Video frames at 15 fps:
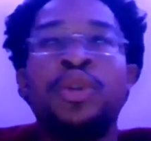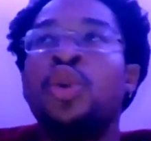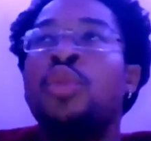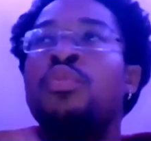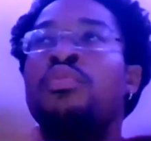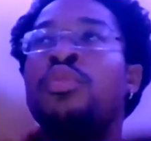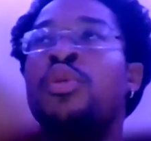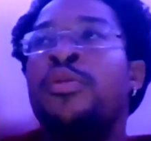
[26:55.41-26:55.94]
You
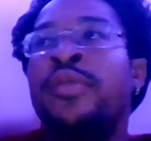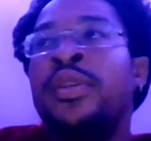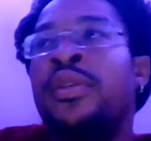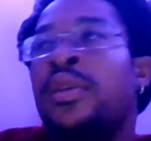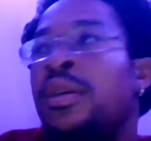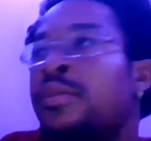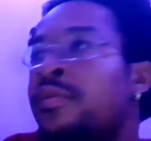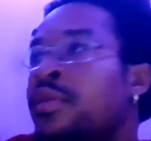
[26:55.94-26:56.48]
don't move in
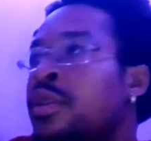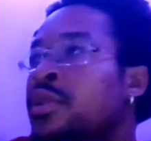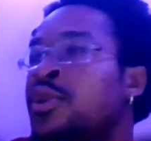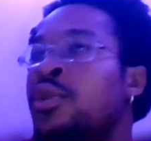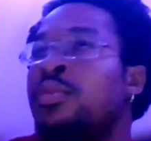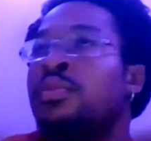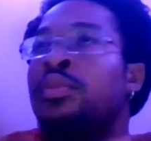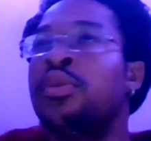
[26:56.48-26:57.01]
confidence. You
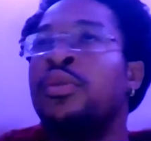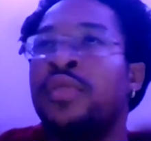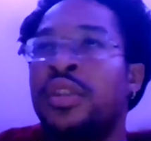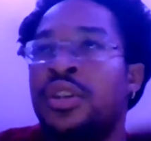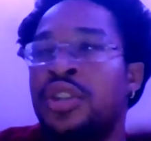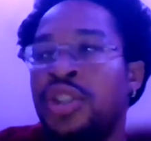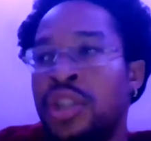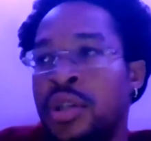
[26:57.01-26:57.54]
don't move in
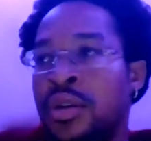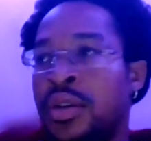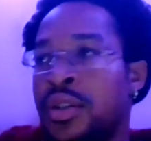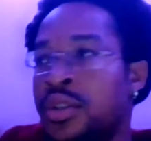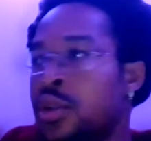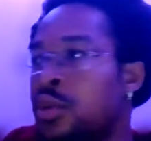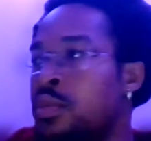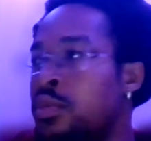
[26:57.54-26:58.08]

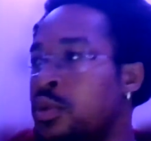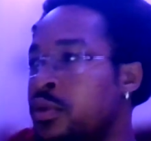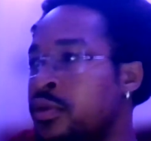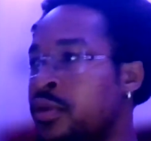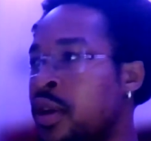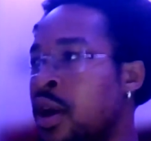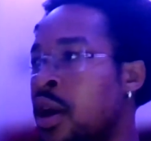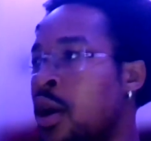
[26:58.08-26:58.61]
assurance. You don't
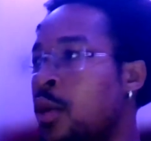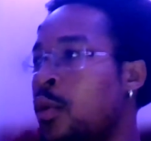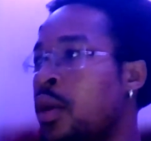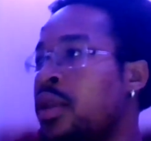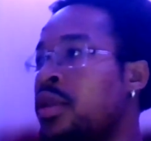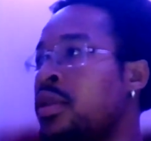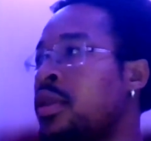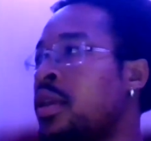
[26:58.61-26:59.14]
move
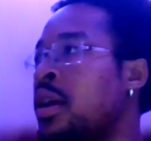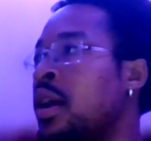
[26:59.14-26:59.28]
with